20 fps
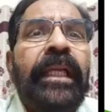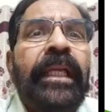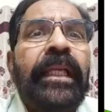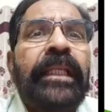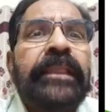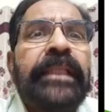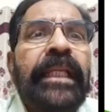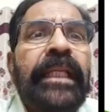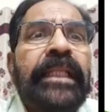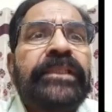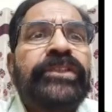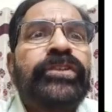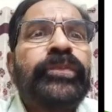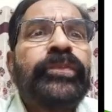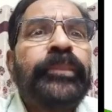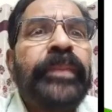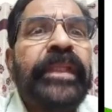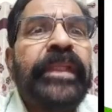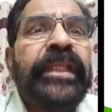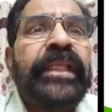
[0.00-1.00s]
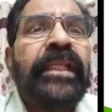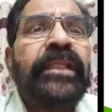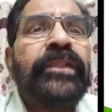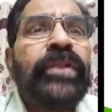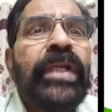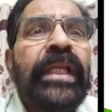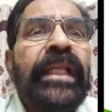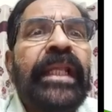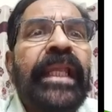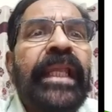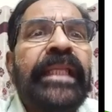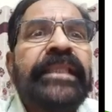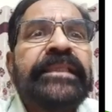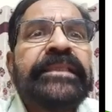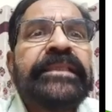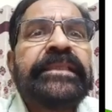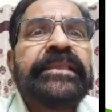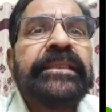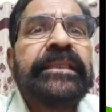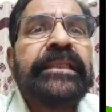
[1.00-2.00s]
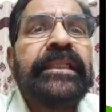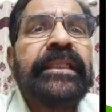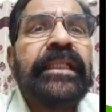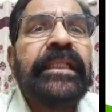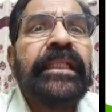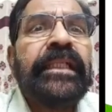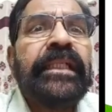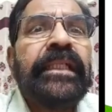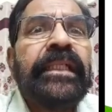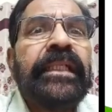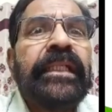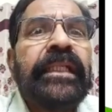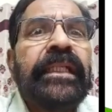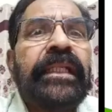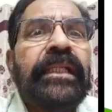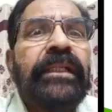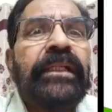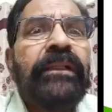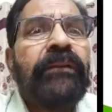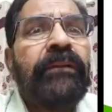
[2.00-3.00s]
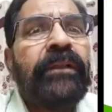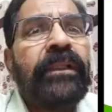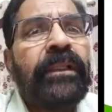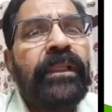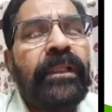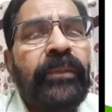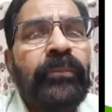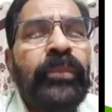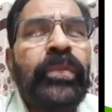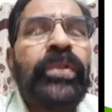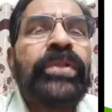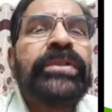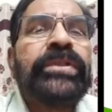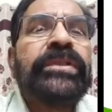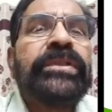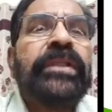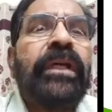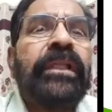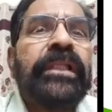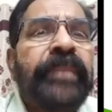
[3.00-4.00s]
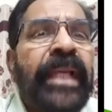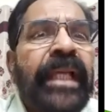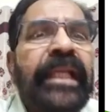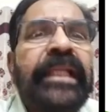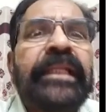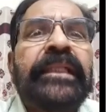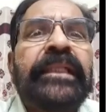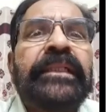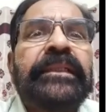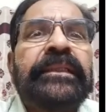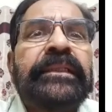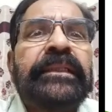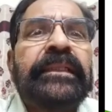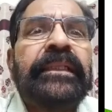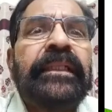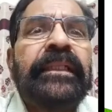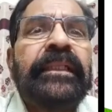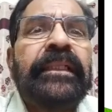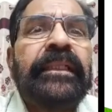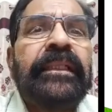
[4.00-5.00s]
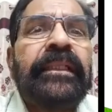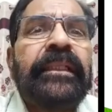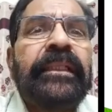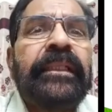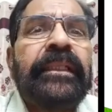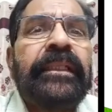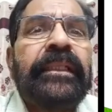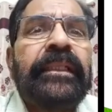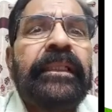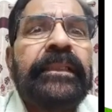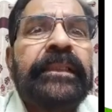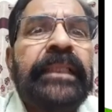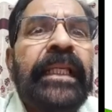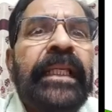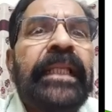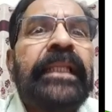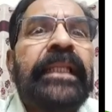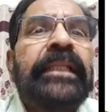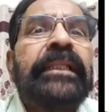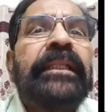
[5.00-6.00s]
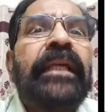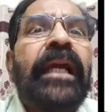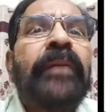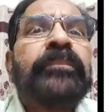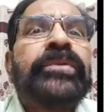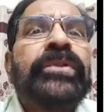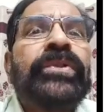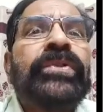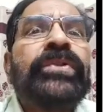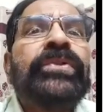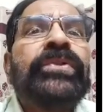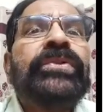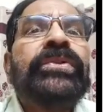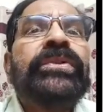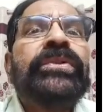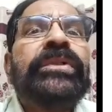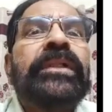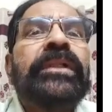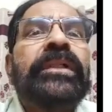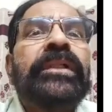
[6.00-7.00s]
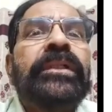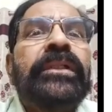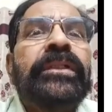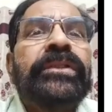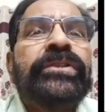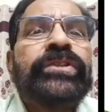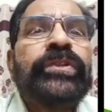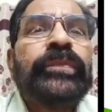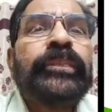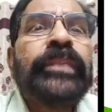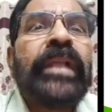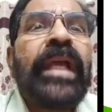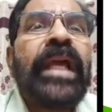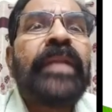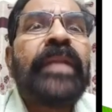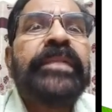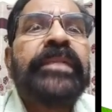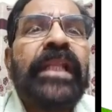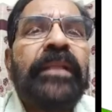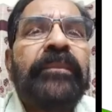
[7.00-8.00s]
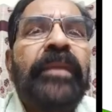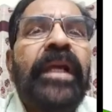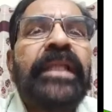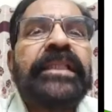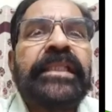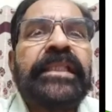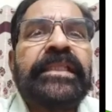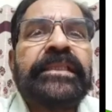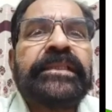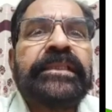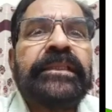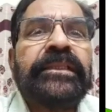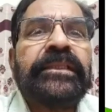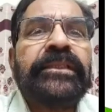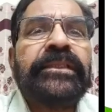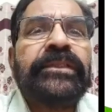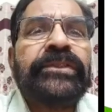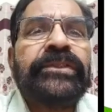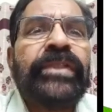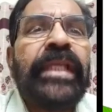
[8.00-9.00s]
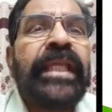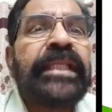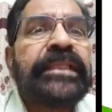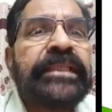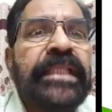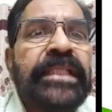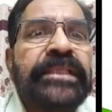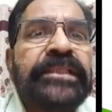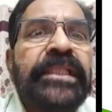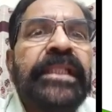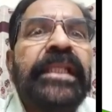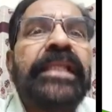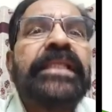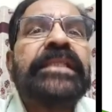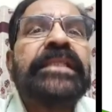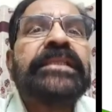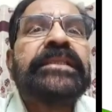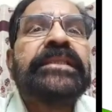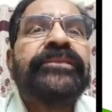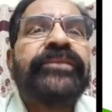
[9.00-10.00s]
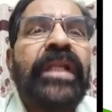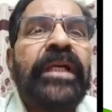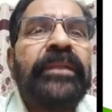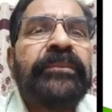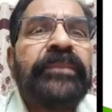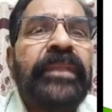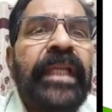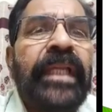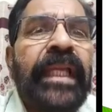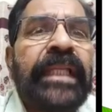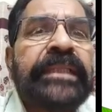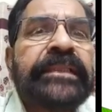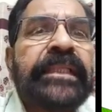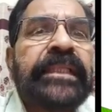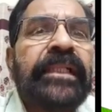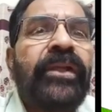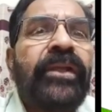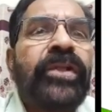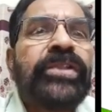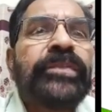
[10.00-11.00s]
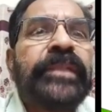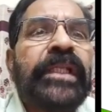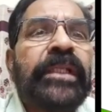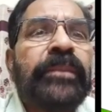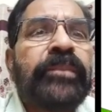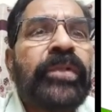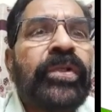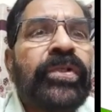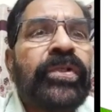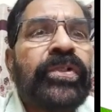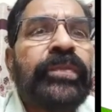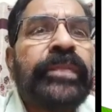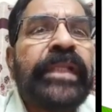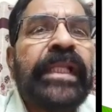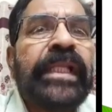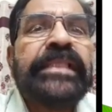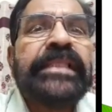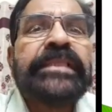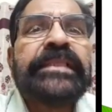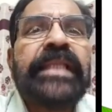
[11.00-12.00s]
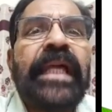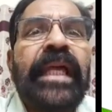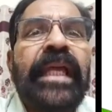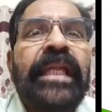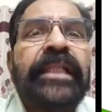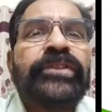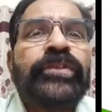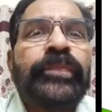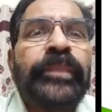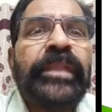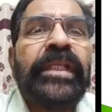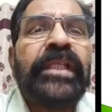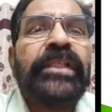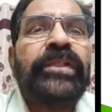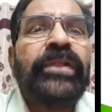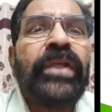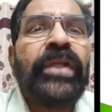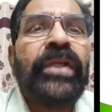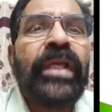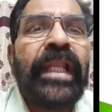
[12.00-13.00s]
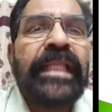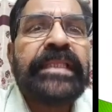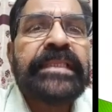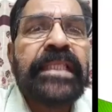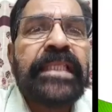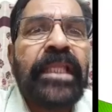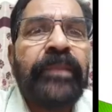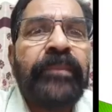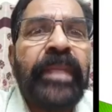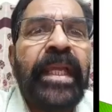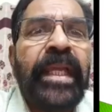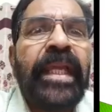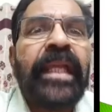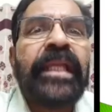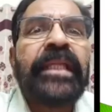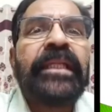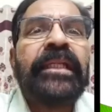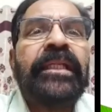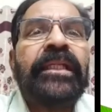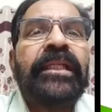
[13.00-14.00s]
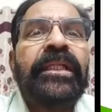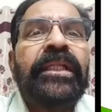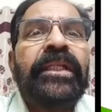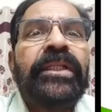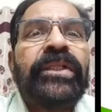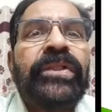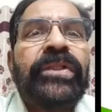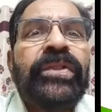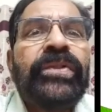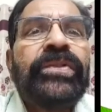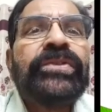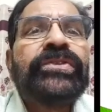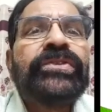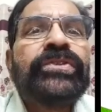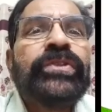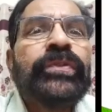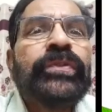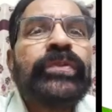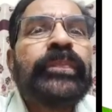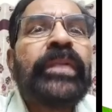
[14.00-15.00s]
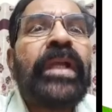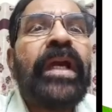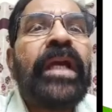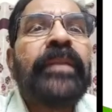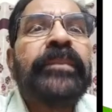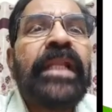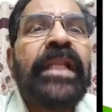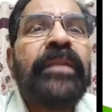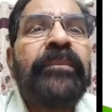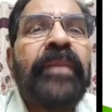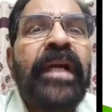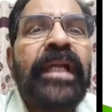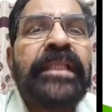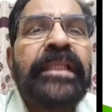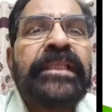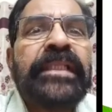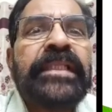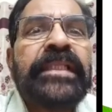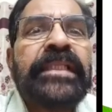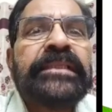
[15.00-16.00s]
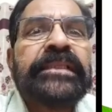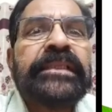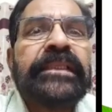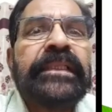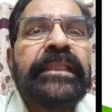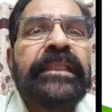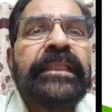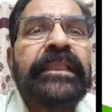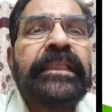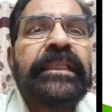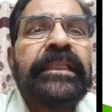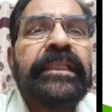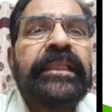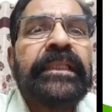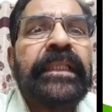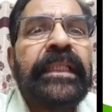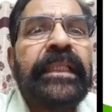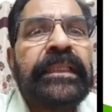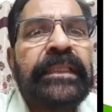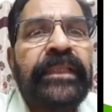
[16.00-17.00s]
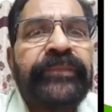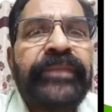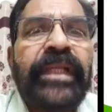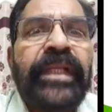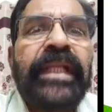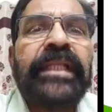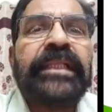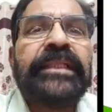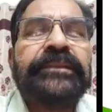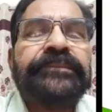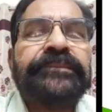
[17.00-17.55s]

then superior nuchal lines both on the back, then up to supraorbital margins. So the extension is from external occipital protuberance and superior nuchal lines in the back to supraorbital margins in the front.